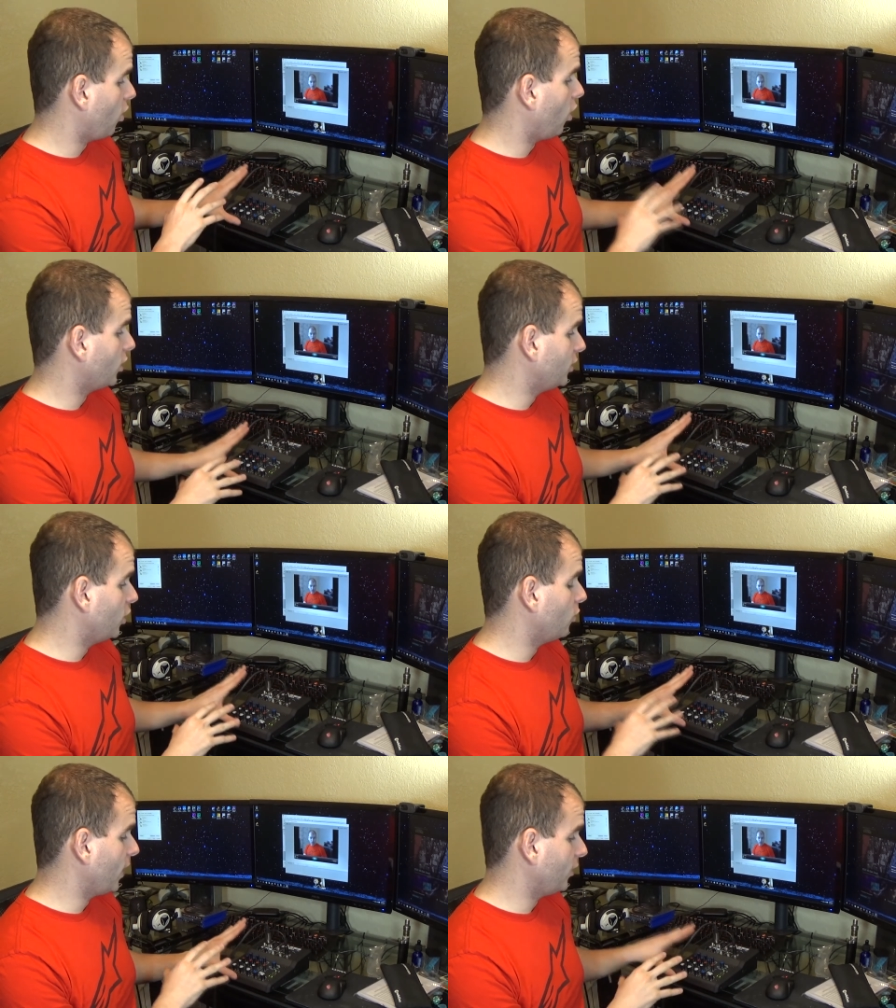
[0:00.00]

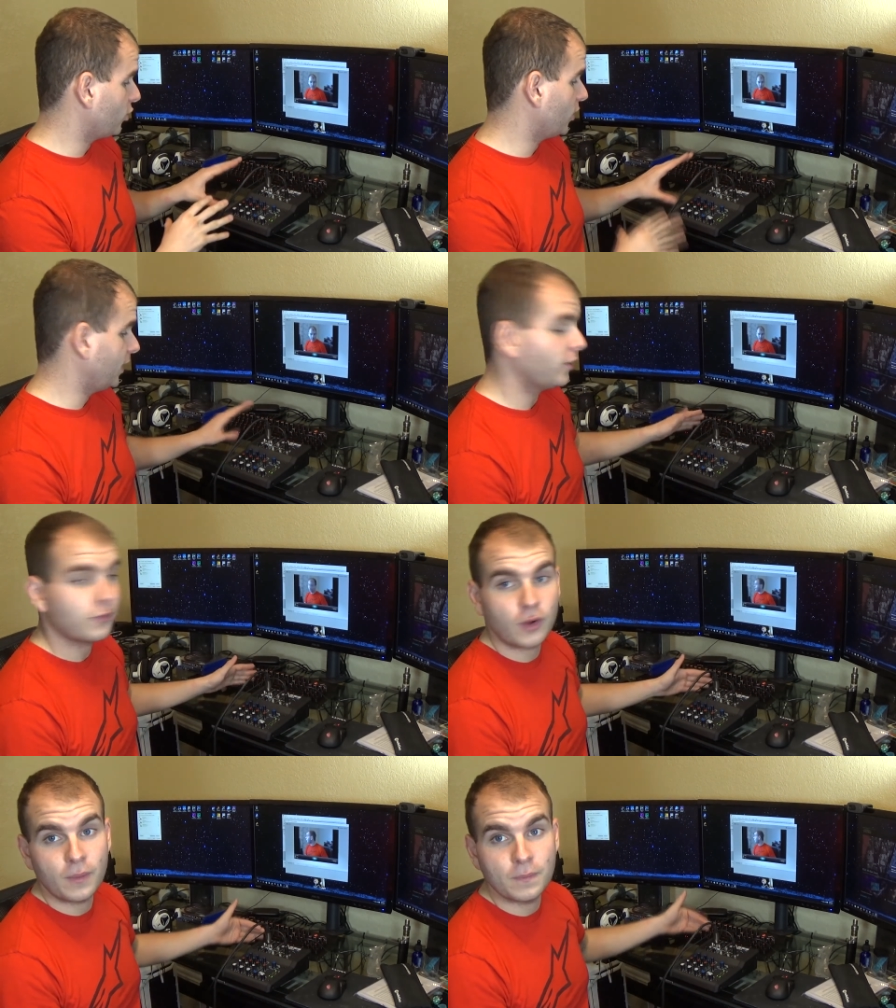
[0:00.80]
audio that you're going to
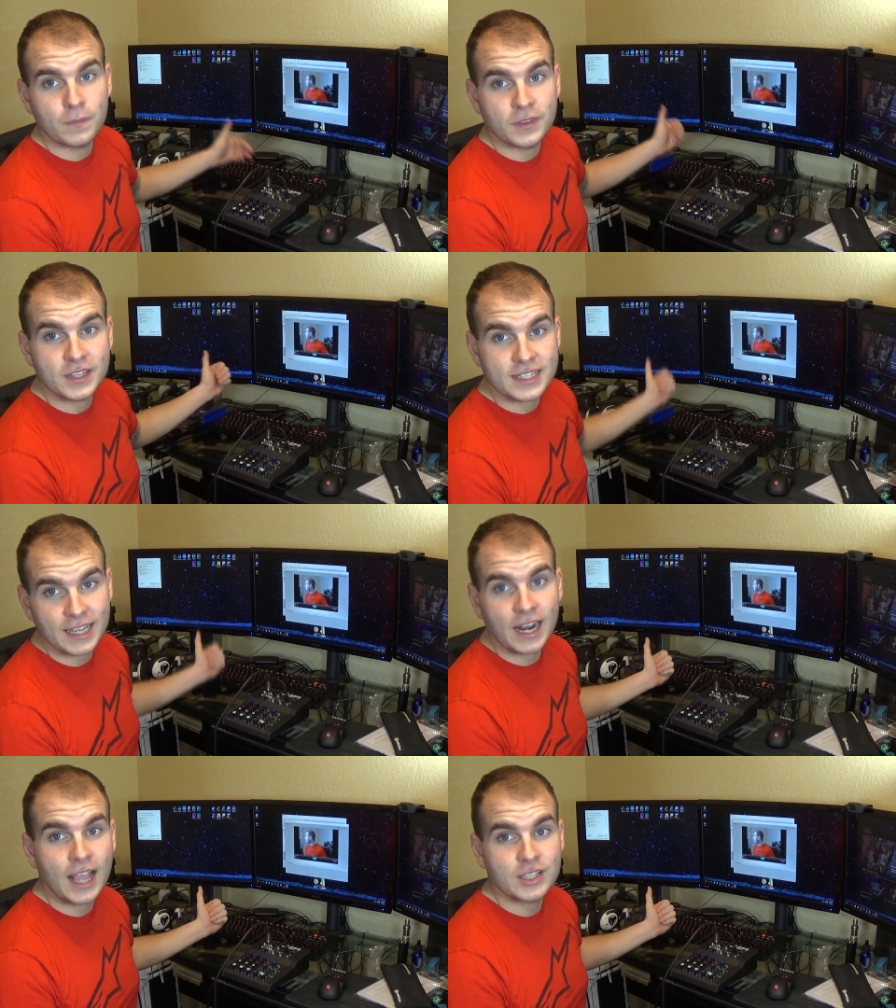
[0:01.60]
get from the
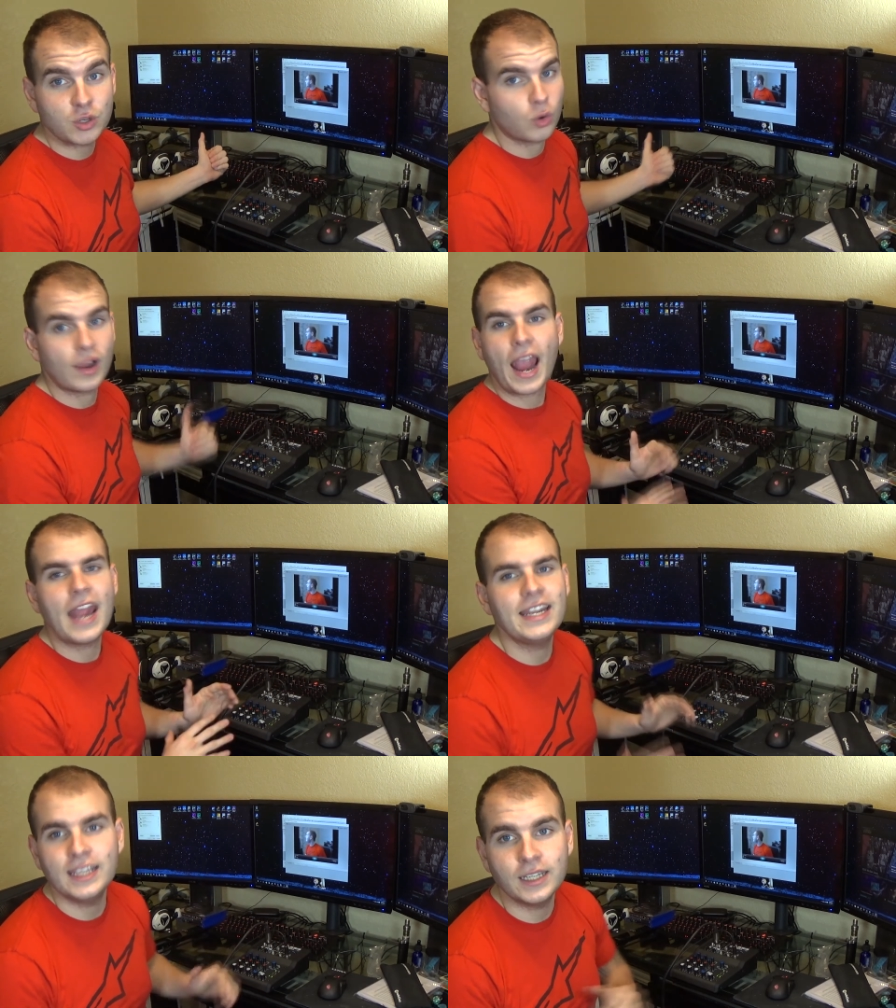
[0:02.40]
Sennheiser or
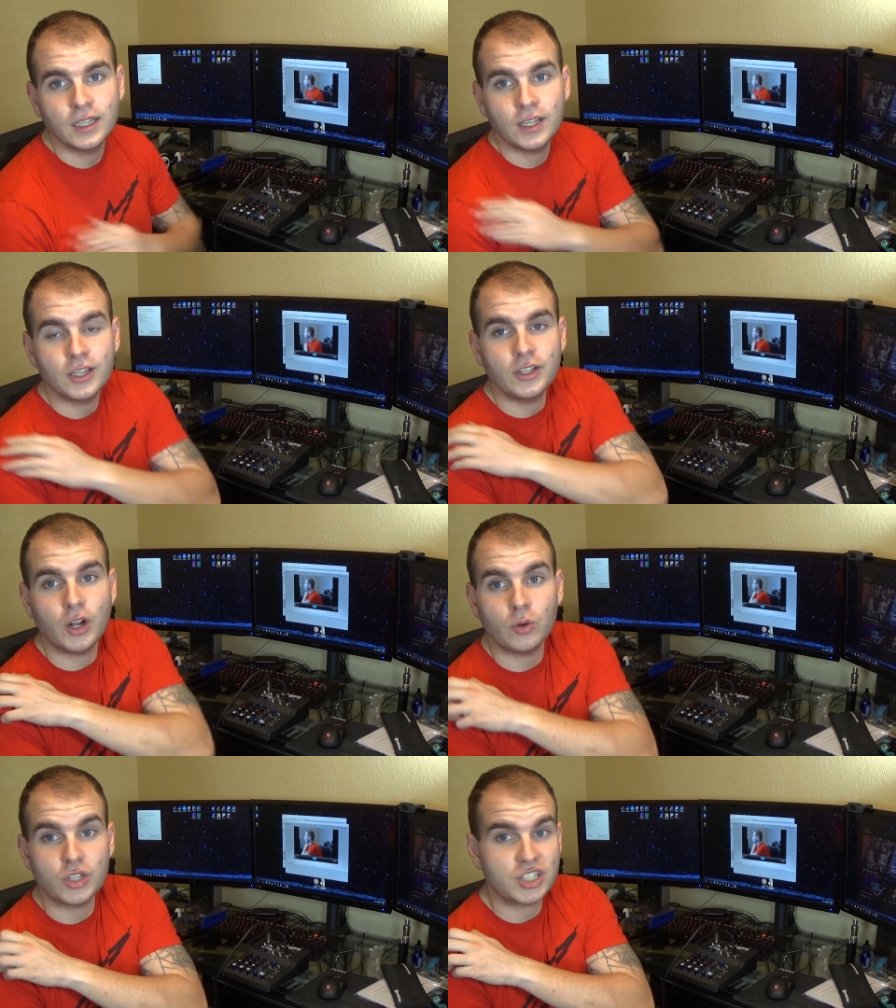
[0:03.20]
any, you
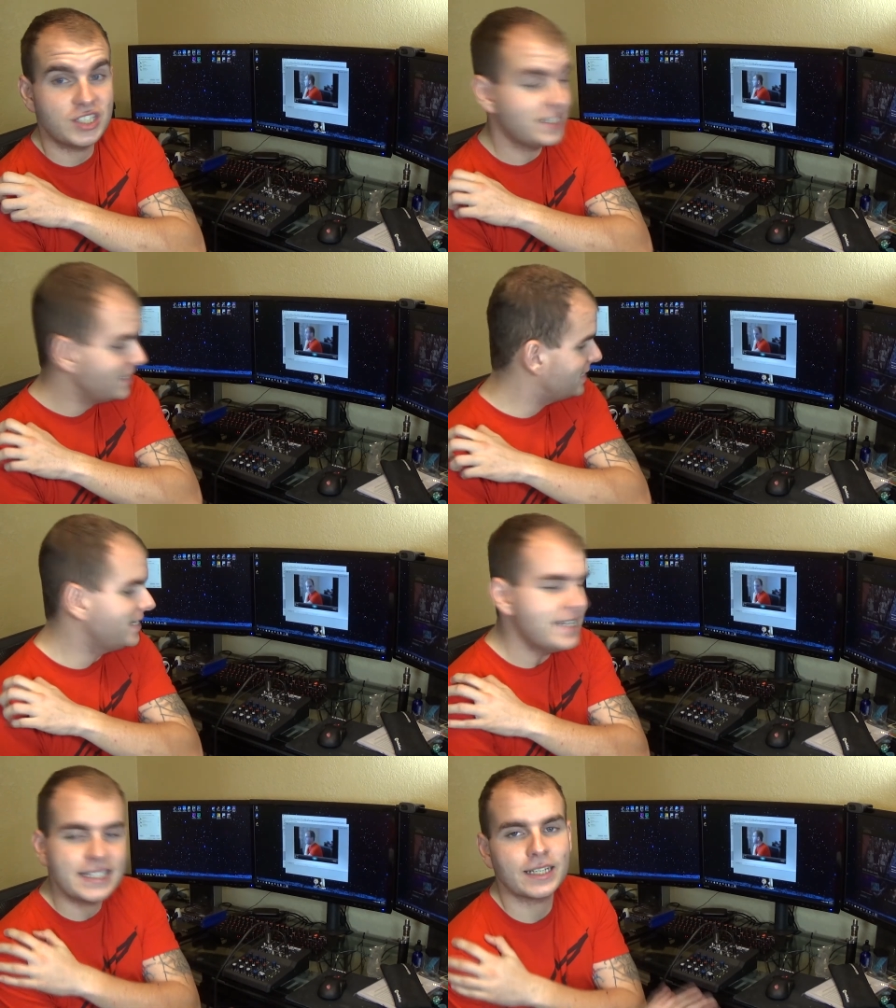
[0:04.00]
know, just
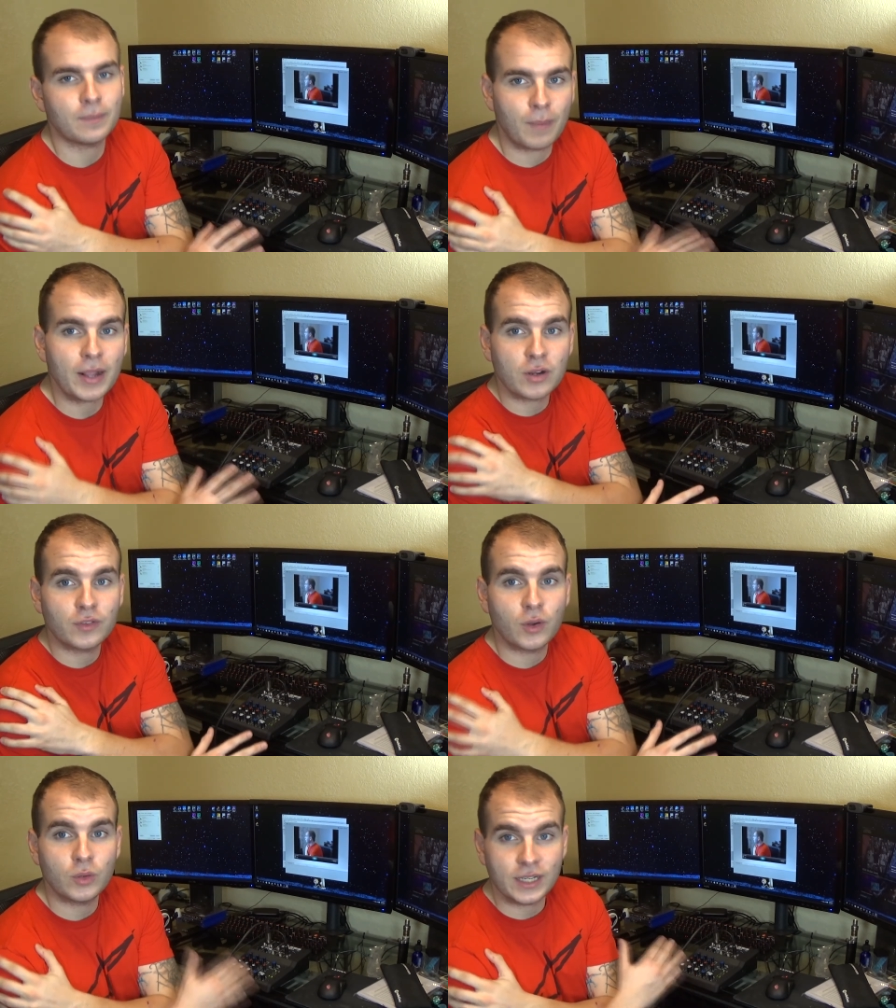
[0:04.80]
decent
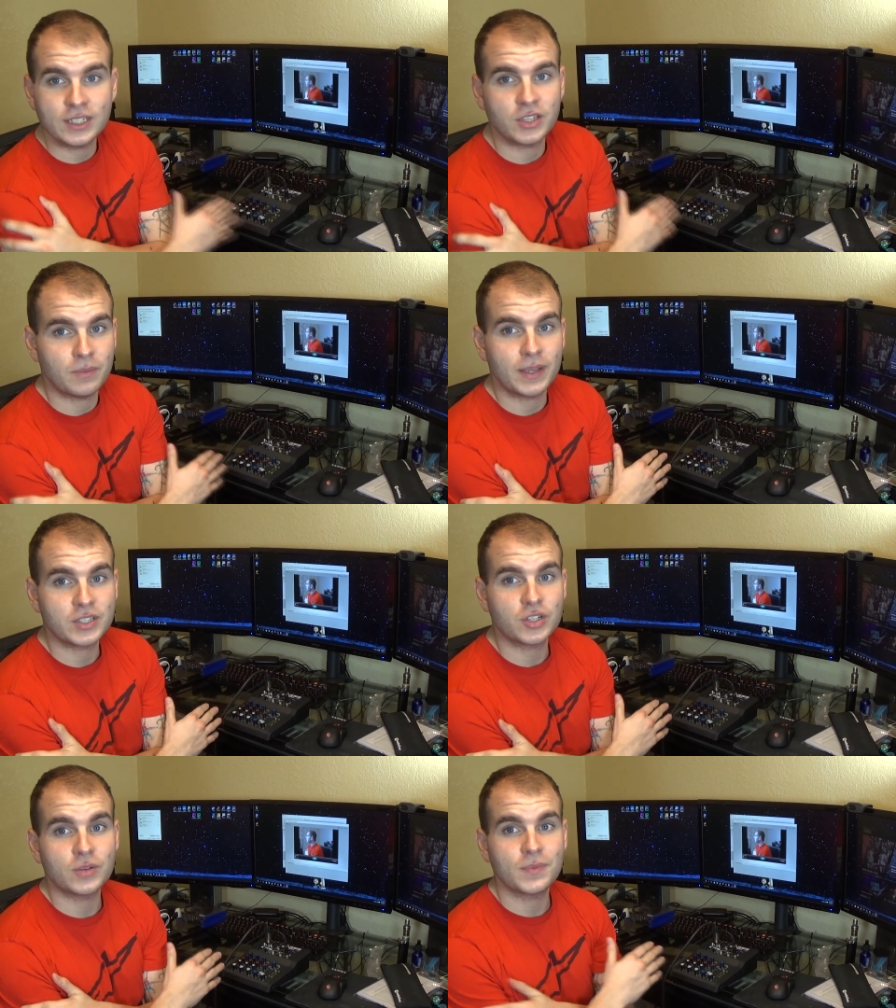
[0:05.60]
microphone into the
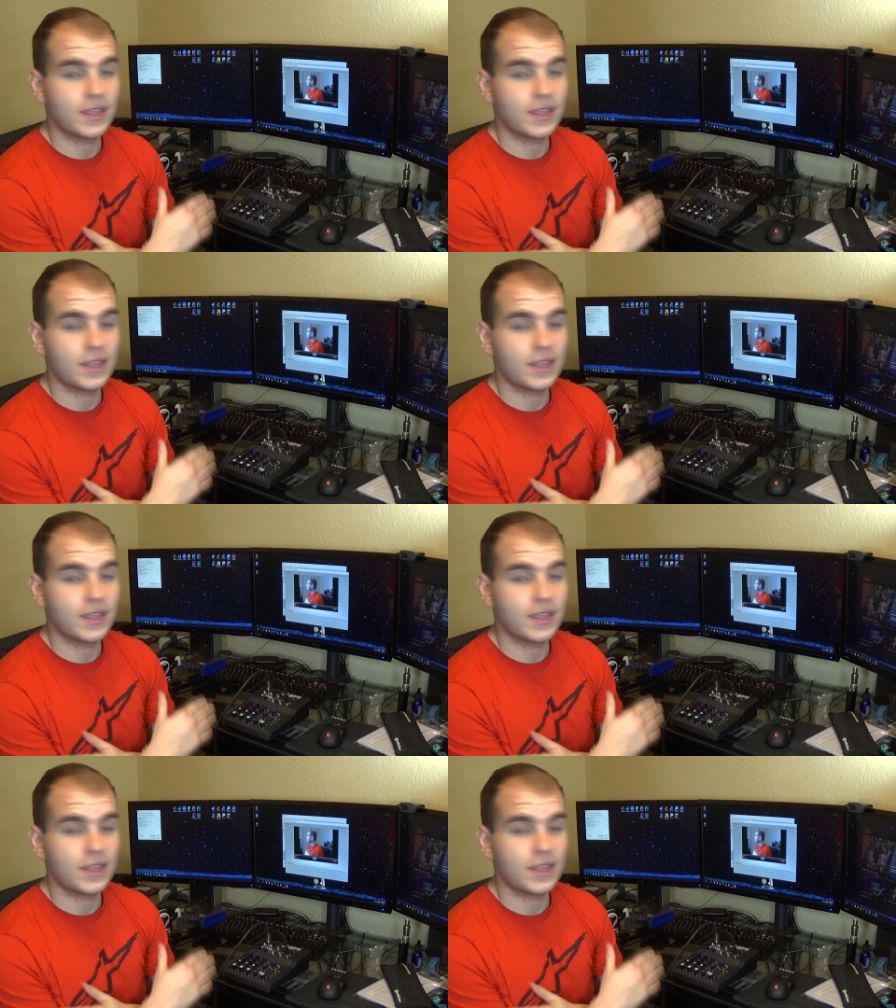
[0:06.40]
mixer